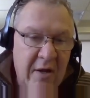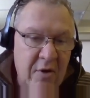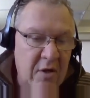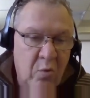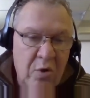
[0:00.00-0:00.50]
and
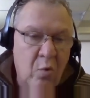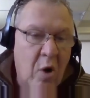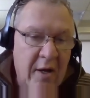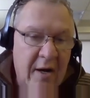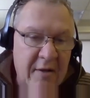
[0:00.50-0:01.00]
you're going to, when you're
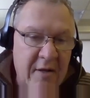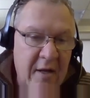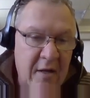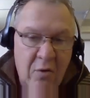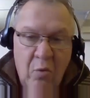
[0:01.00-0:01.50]
walking on a
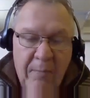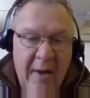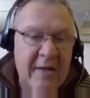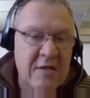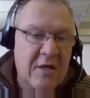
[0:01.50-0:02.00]
tear and you walk
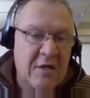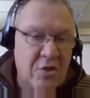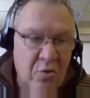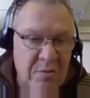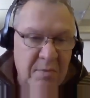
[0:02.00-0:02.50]
by, say,
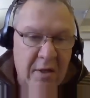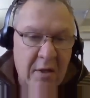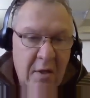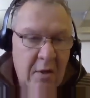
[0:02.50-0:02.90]
excuse me,